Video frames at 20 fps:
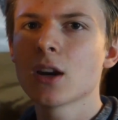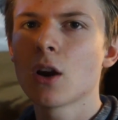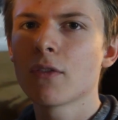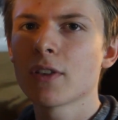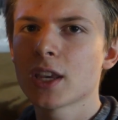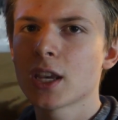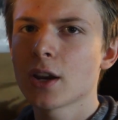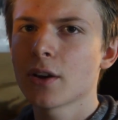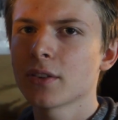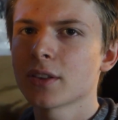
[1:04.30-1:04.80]
over
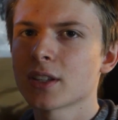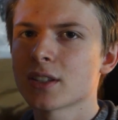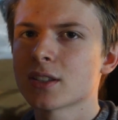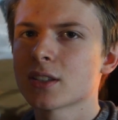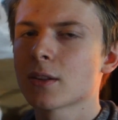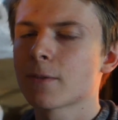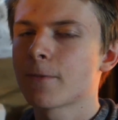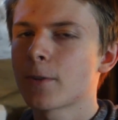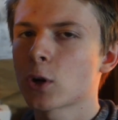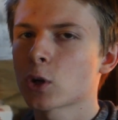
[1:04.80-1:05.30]
here this is
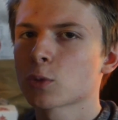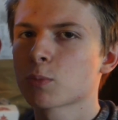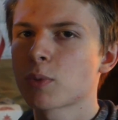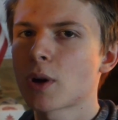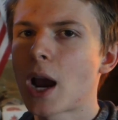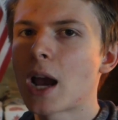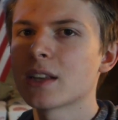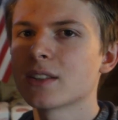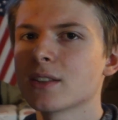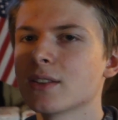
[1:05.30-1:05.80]
the first
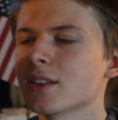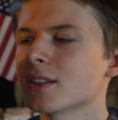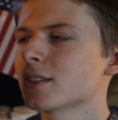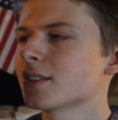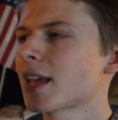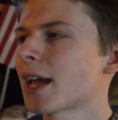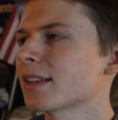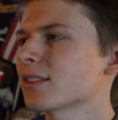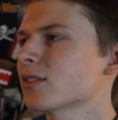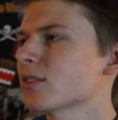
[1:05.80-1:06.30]
prize in the
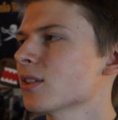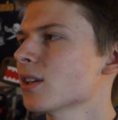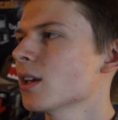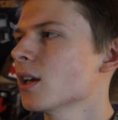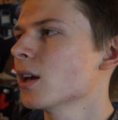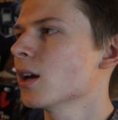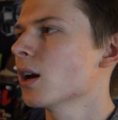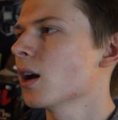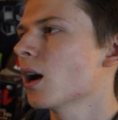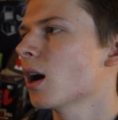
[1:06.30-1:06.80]
set
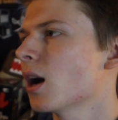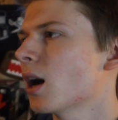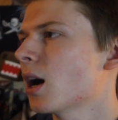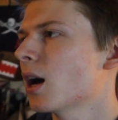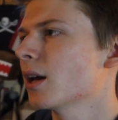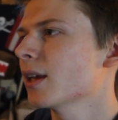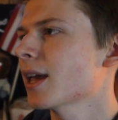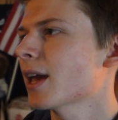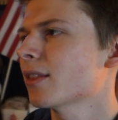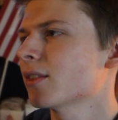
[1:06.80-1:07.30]

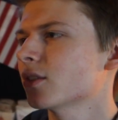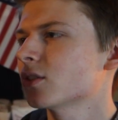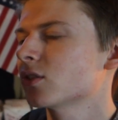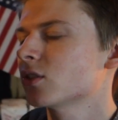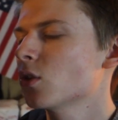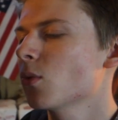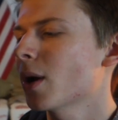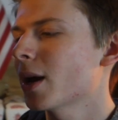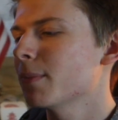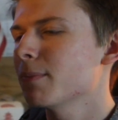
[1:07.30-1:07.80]
uh, yeah this
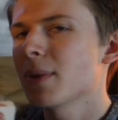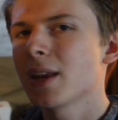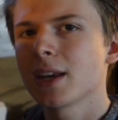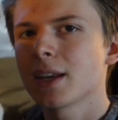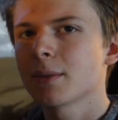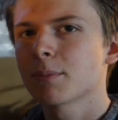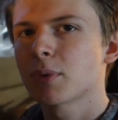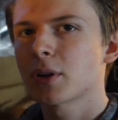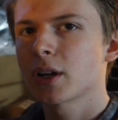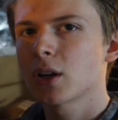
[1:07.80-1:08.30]
two-eyed
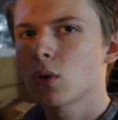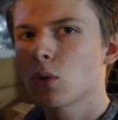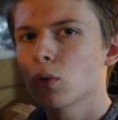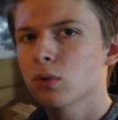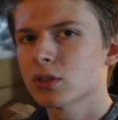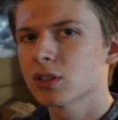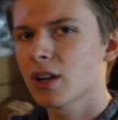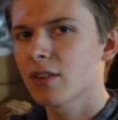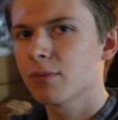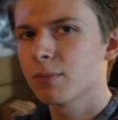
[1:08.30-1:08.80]
minion pretty cool
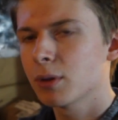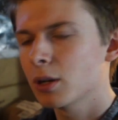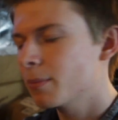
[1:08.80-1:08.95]
stuff put